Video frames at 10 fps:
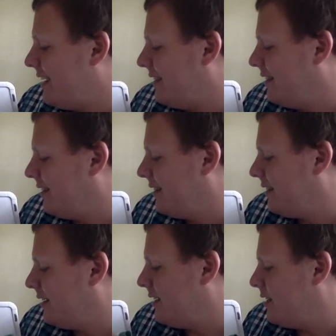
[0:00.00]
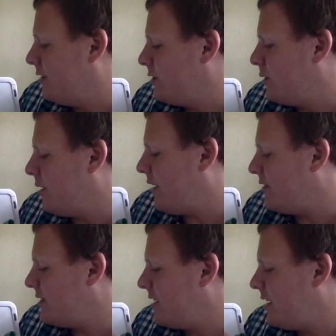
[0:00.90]
in. So you'd have
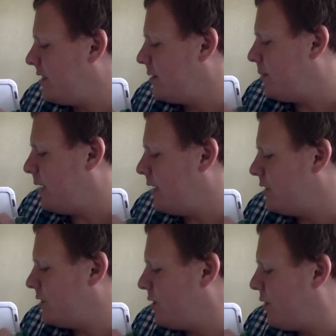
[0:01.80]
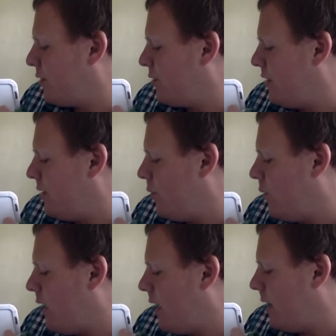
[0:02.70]
6 minus
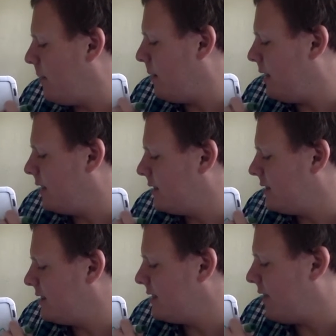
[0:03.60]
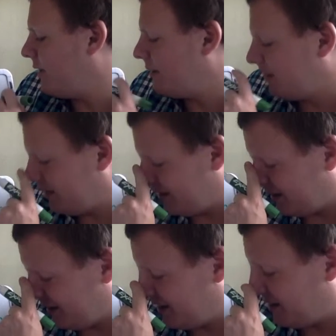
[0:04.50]
3y minus 7.
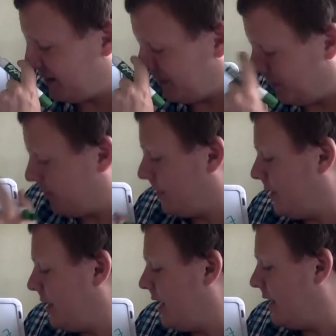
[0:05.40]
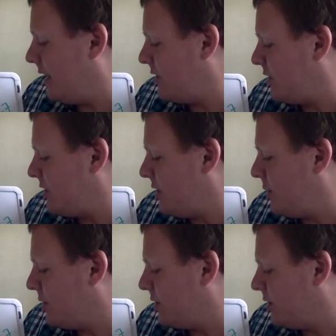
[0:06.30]
And that's just
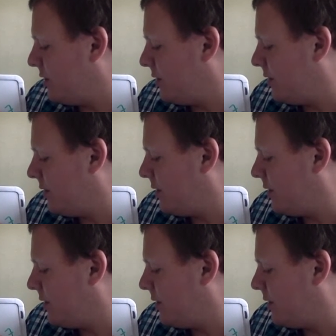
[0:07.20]
equal to